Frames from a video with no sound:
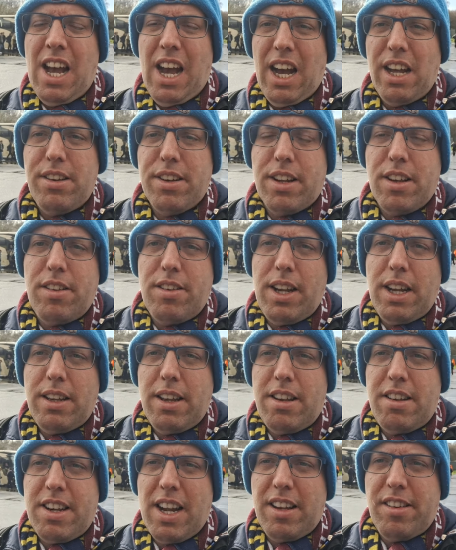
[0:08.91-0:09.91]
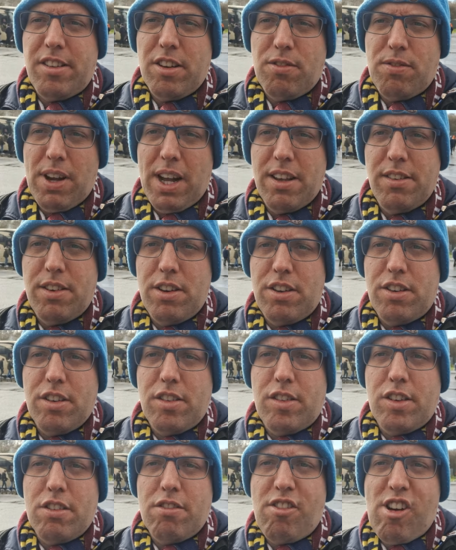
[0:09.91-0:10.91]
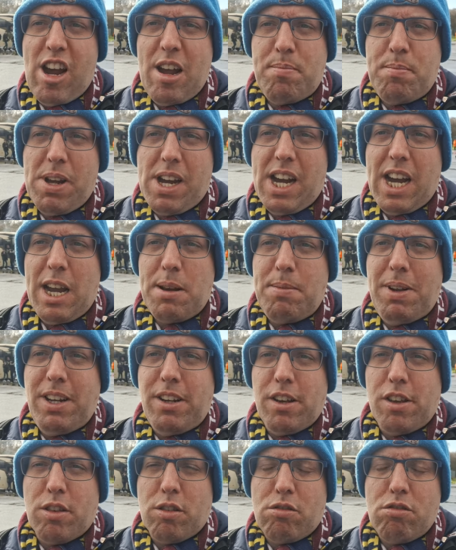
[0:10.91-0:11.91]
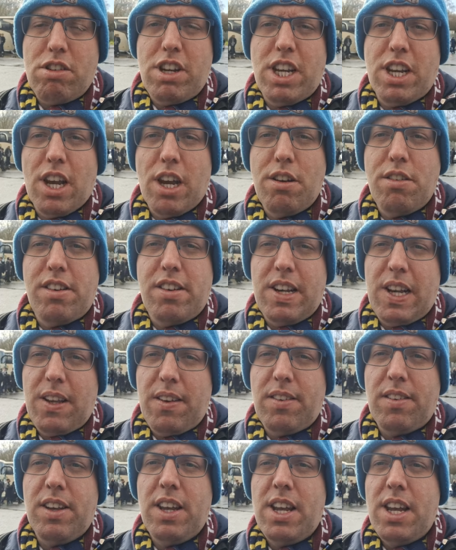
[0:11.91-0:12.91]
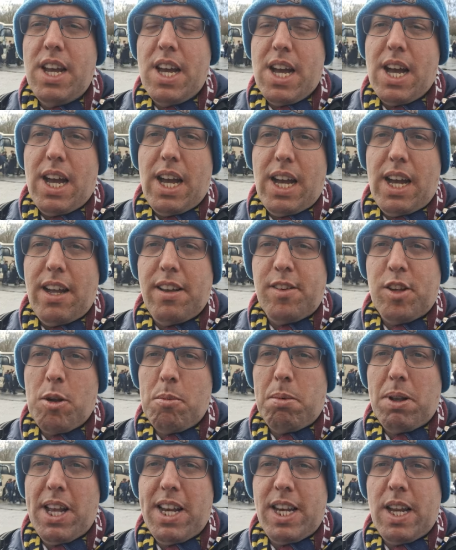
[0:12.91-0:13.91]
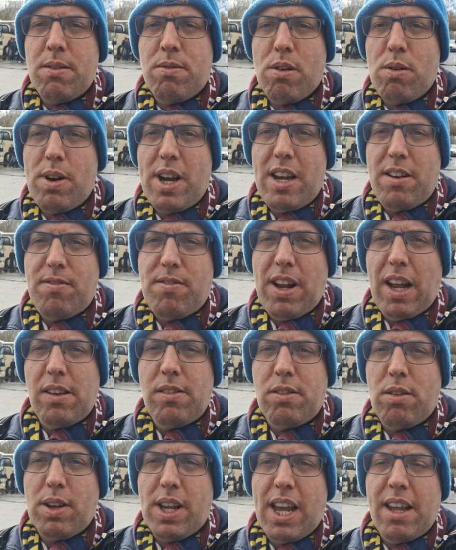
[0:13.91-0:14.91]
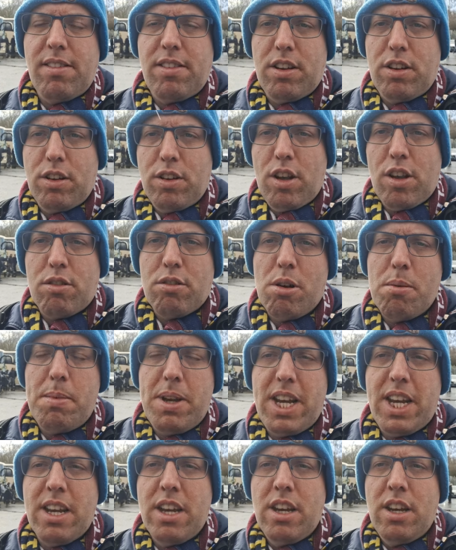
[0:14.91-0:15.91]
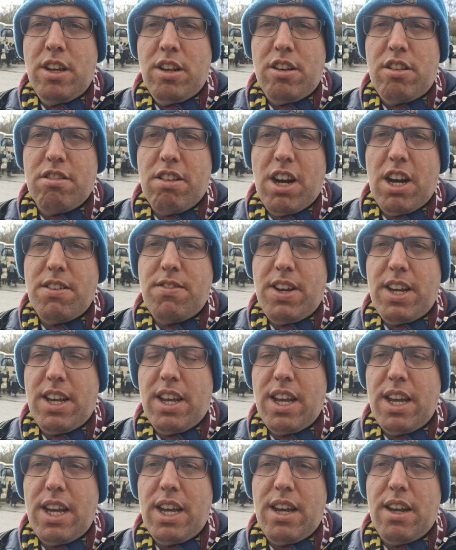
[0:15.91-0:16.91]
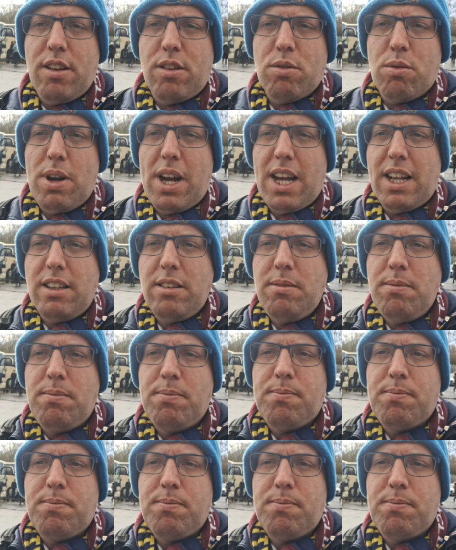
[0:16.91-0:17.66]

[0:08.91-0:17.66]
As you can see, the Chester fans have just arrived behind me. There's three coaches, so plenty of away fans. I'm guessing others will be driving here as well.